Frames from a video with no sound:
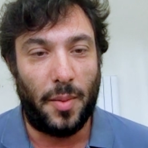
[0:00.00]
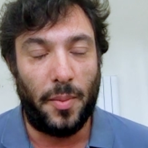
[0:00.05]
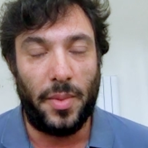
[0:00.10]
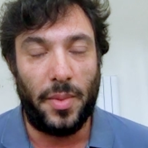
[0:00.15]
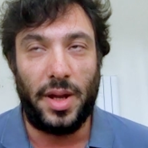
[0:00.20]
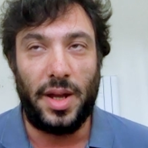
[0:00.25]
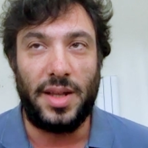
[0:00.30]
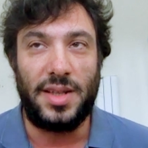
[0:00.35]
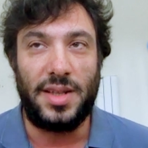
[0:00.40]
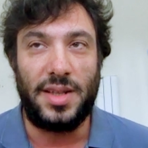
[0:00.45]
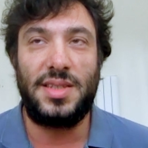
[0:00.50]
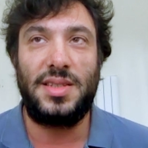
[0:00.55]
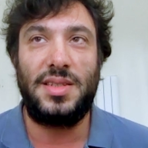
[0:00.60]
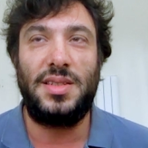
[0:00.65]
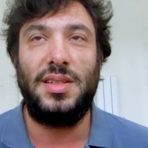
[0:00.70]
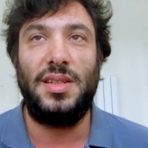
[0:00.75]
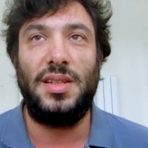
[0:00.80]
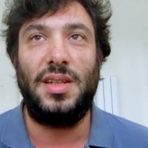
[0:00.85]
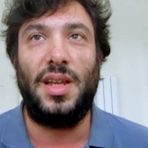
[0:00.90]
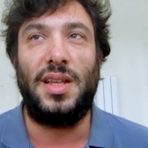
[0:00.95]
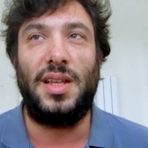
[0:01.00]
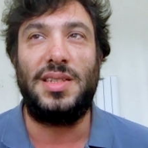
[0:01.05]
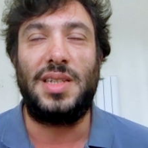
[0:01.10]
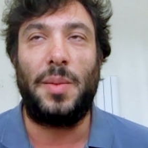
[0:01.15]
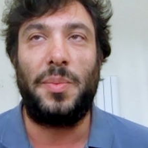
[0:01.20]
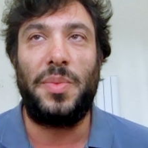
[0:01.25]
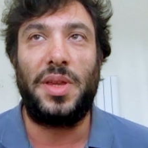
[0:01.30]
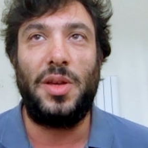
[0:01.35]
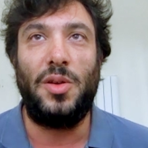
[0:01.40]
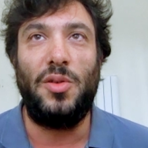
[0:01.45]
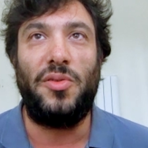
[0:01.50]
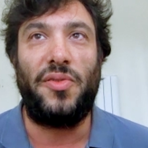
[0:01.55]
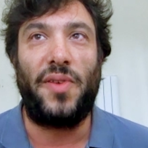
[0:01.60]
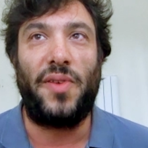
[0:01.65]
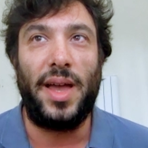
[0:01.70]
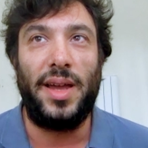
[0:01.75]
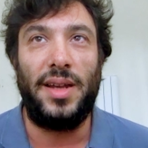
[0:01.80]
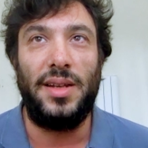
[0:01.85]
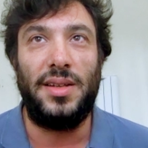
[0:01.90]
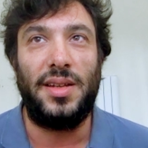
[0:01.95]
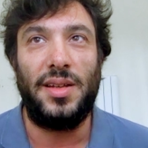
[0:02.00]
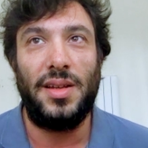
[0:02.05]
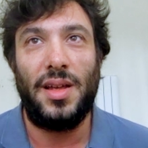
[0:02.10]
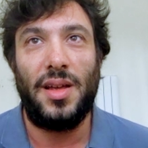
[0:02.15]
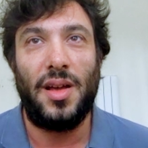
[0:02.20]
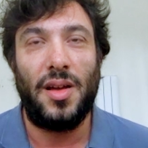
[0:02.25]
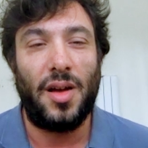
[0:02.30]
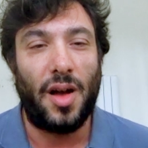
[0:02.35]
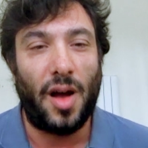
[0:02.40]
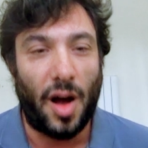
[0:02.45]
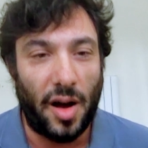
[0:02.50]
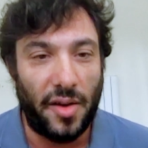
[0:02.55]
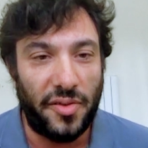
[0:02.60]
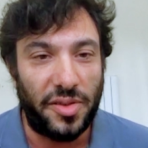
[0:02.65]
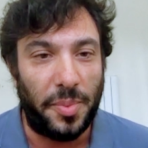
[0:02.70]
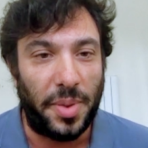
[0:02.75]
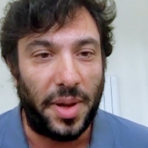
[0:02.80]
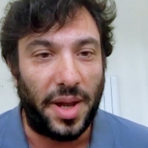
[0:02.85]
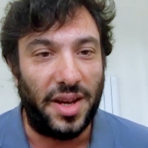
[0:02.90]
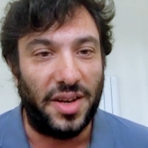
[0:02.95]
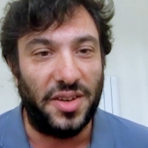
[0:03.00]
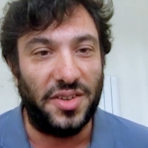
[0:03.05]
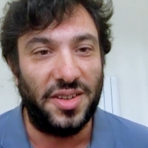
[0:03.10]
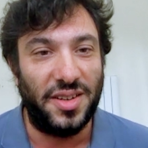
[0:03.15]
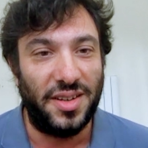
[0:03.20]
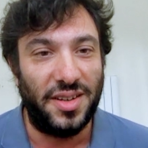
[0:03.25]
It's something you find off the page.